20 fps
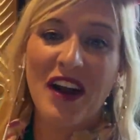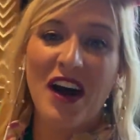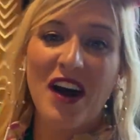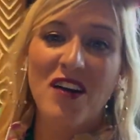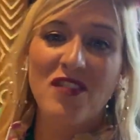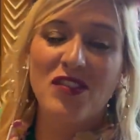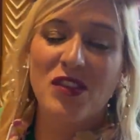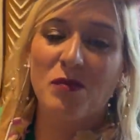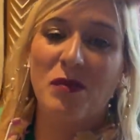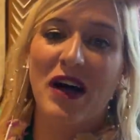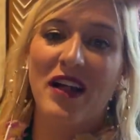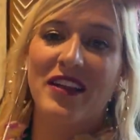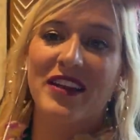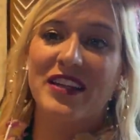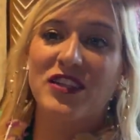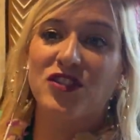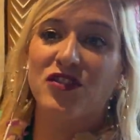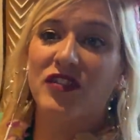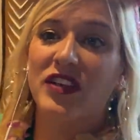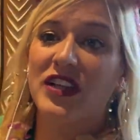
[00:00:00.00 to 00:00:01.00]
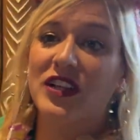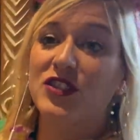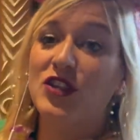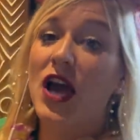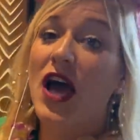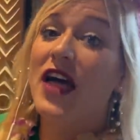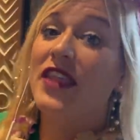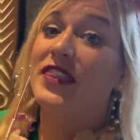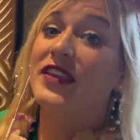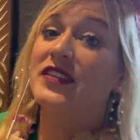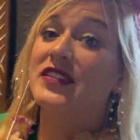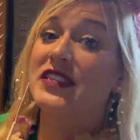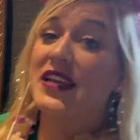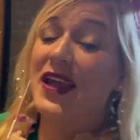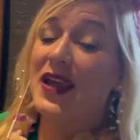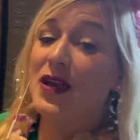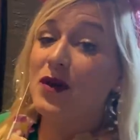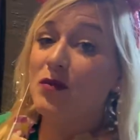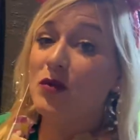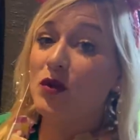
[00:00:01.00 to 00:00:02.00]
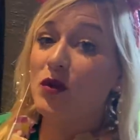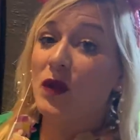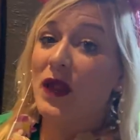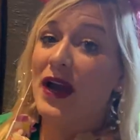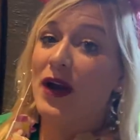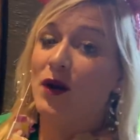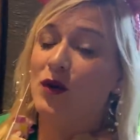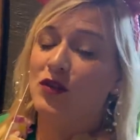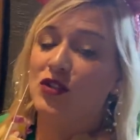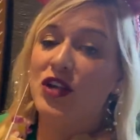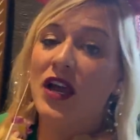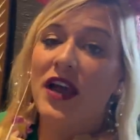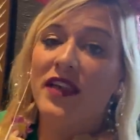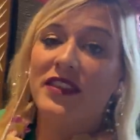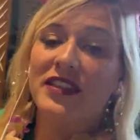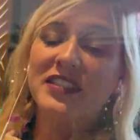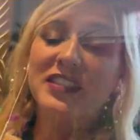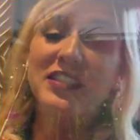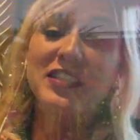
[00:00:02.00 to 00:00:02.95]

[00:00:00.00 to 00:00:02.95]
of the Polynesian Village, the Tambu Lounge. This